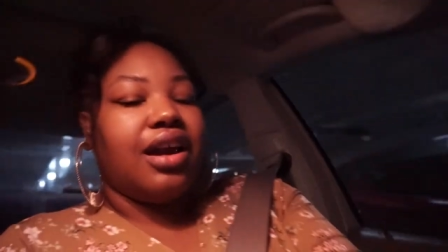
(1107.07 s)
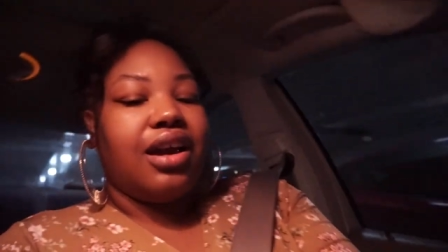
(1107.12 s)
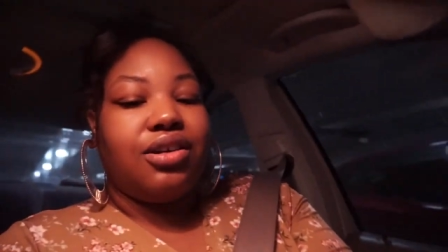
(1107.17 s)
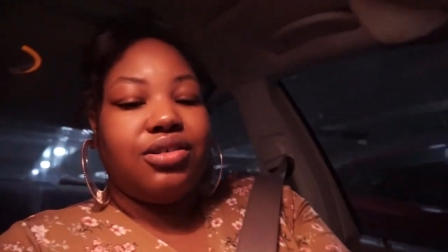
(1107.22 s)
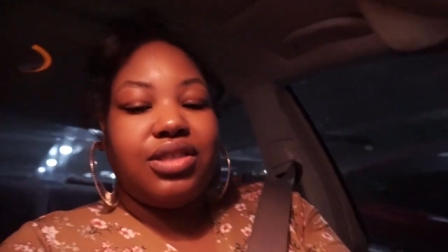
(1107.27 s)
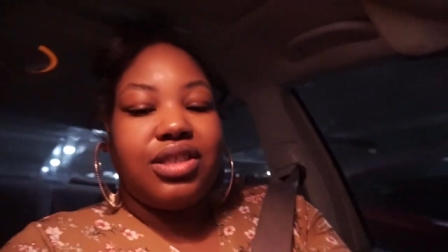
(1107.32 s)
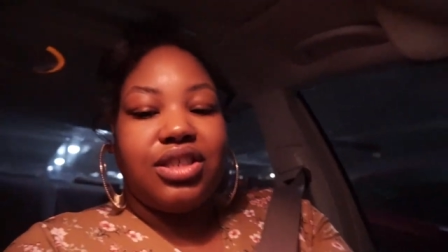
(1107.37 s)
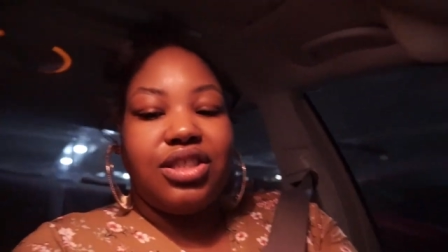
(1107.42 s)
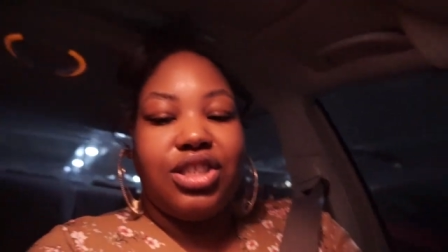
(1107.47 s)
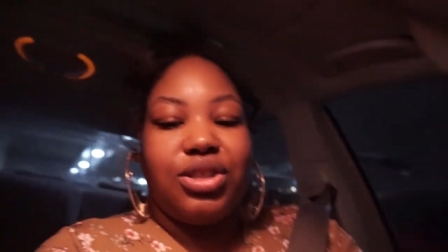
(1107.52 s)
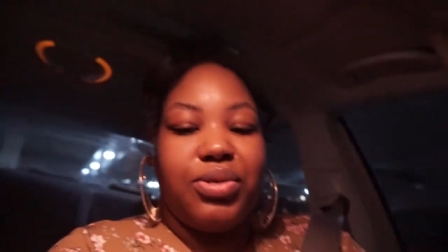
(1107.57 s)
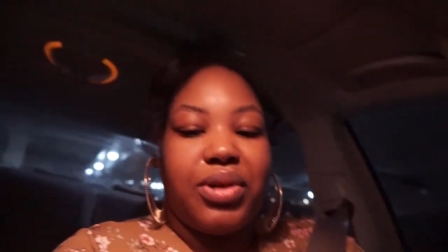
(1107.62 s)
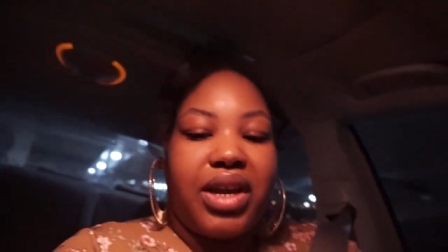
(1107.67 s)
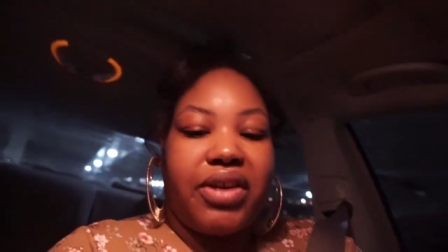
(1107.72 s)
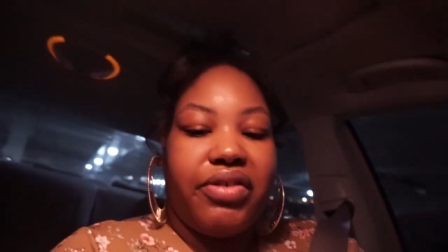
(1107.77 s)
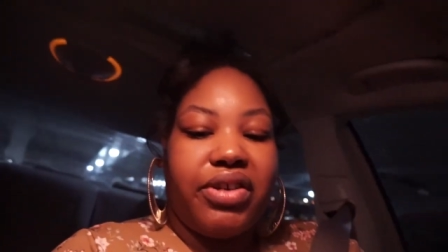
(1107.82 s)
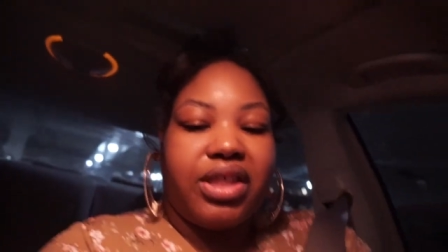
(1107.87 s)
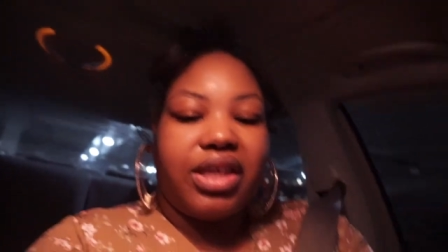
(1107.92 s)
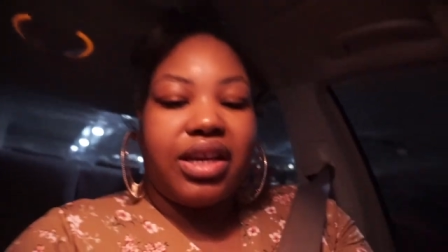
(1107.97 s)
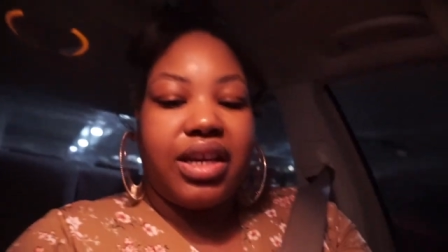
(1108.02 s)
house and doing
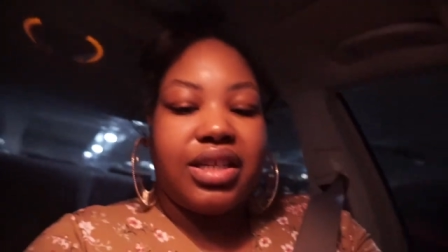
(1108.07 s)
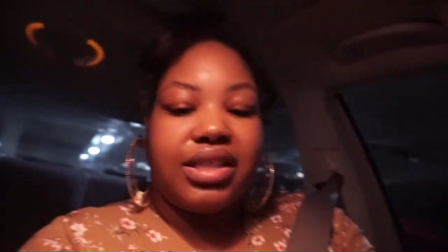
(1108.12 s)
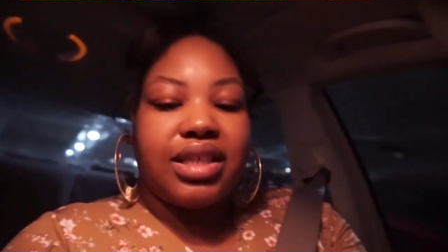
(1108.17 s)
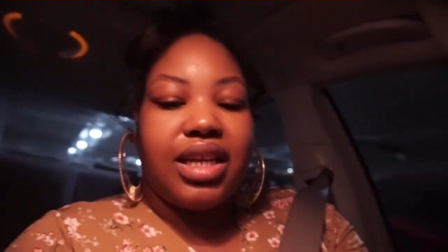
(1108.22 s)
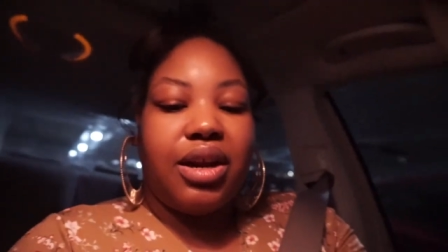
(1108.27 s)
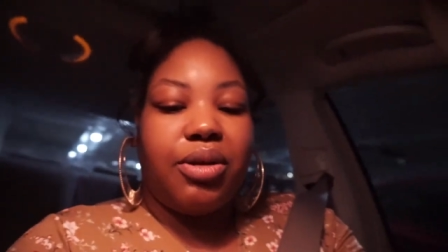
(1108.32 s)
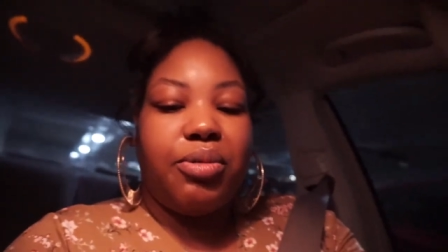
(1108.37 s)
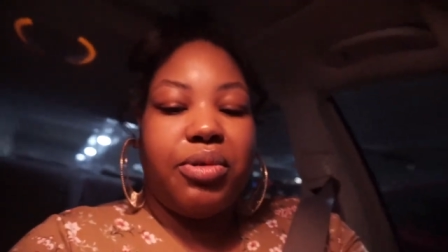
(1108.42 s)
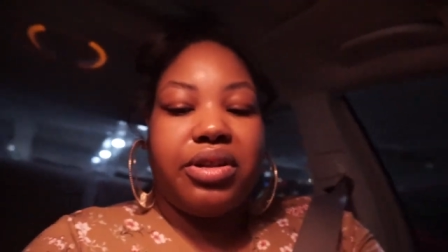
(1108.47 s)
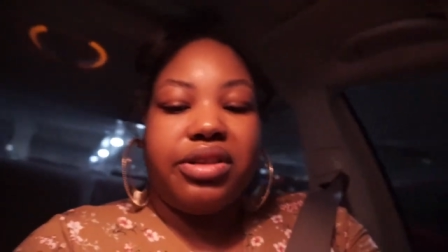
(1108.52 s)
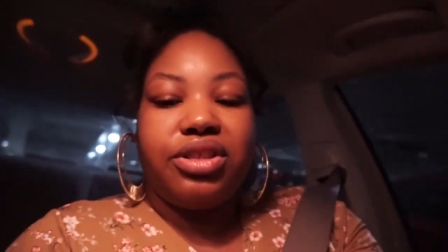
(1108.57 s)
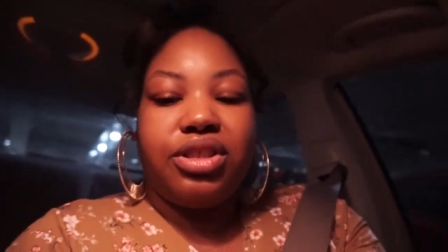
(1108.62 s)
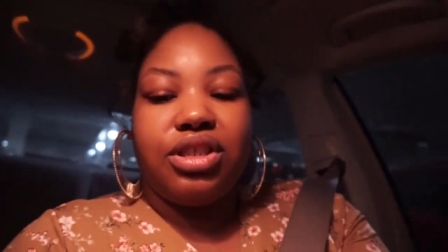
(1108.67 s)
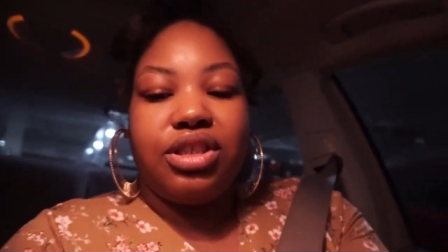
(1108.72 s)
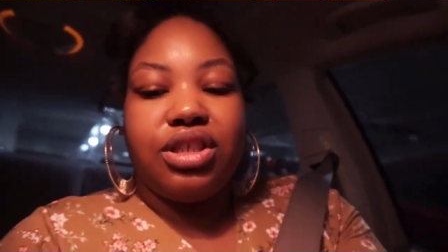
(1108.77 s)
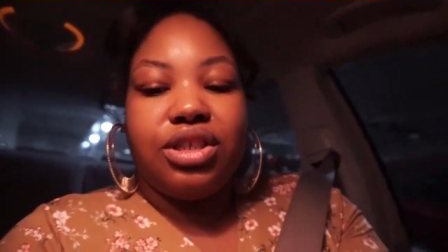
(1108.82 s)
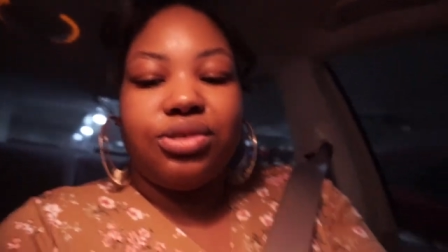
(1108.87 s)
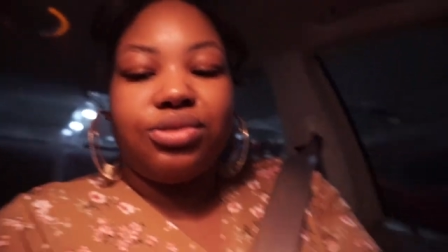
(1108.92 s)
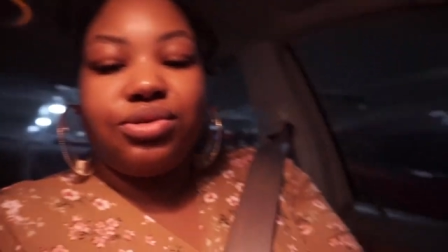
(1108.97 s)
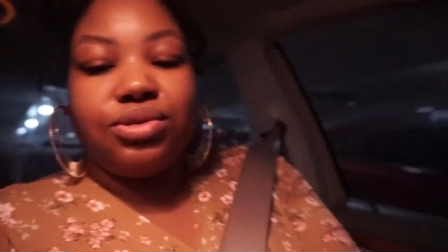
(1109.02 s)
everything I said I wanted to
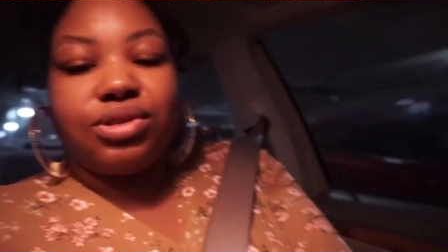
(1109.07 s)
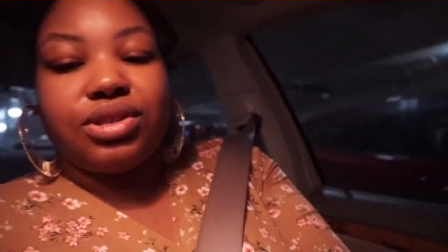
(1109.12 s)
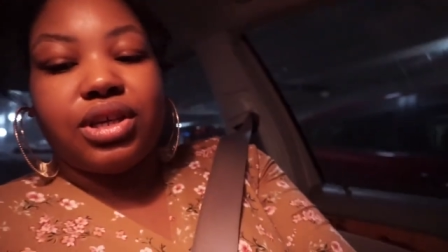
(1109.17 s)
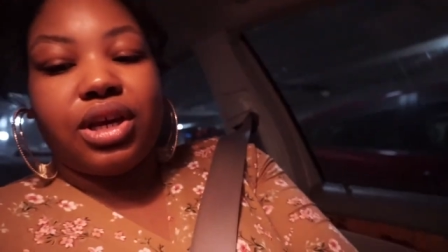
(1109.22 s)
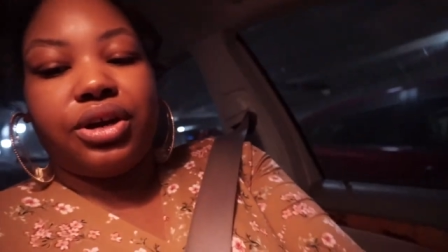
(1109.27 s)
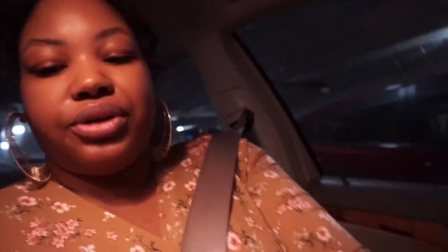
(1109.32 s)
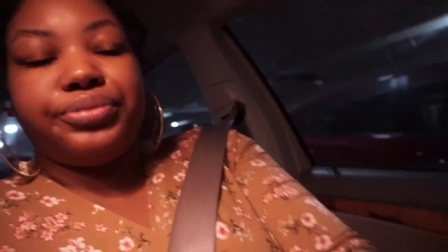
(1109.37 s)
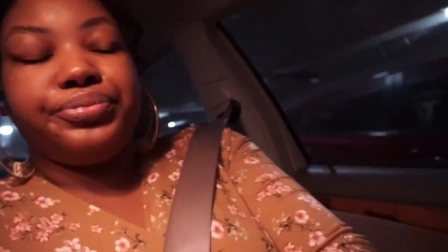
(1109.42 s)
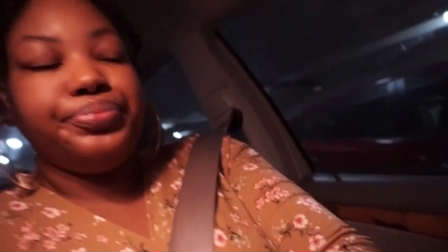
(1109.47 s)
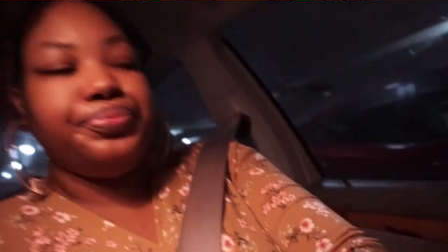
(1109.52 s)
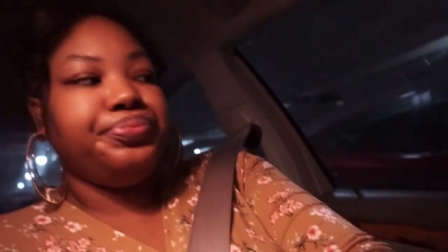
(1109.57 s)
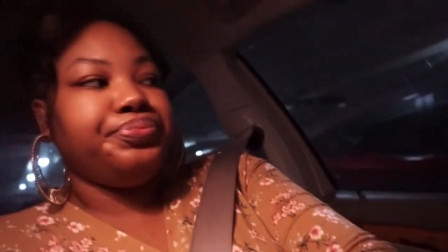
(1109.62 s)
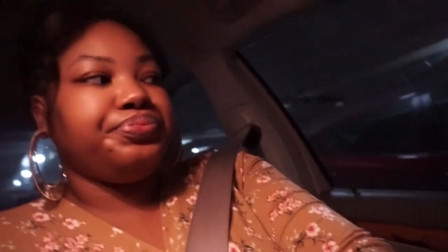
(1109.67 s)
do, so